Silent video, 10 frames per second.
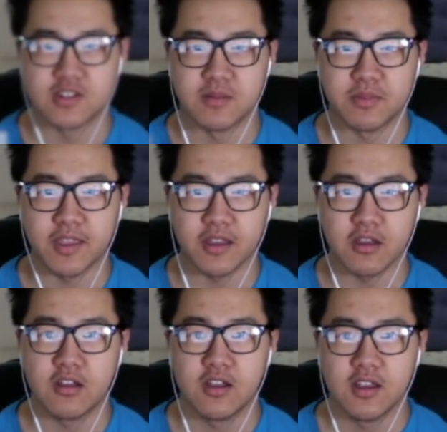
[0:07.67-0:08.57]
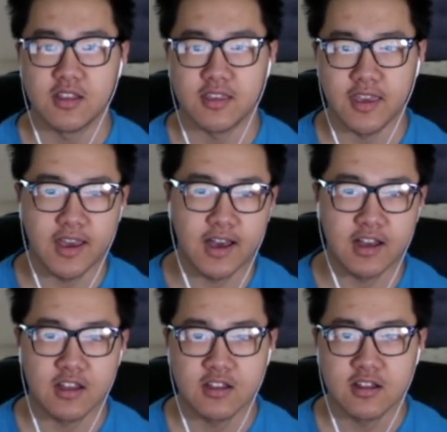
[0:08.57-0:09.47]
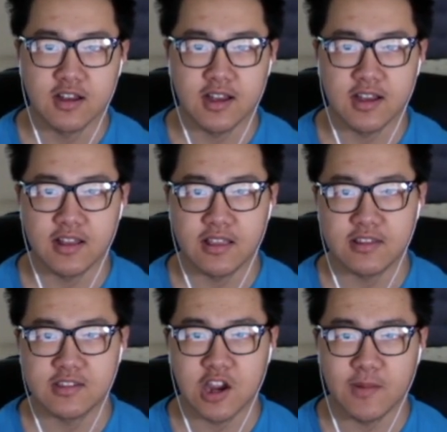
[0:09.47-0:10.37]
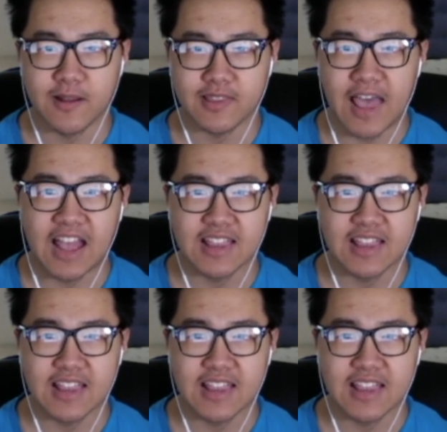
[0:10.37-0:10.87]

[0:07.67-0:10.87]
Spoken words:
something. Yeah. Sorry about that.